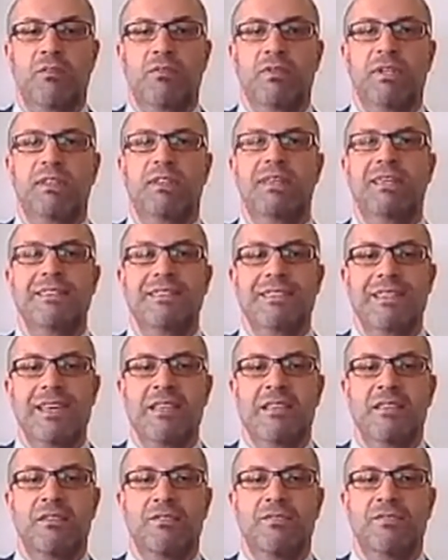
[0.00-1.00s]
with the
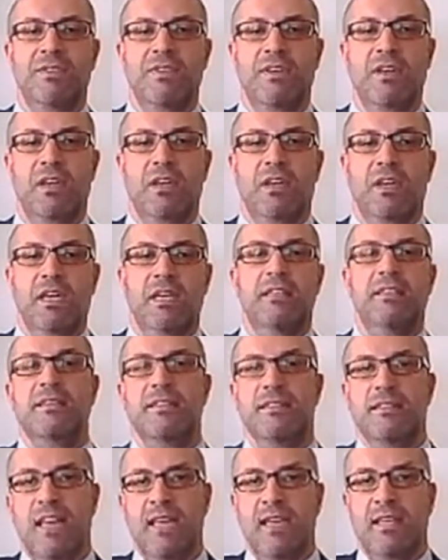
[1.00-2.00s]
incentives in the
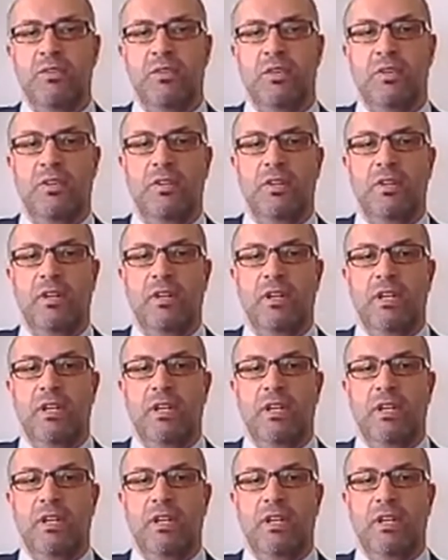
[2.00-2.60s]
sector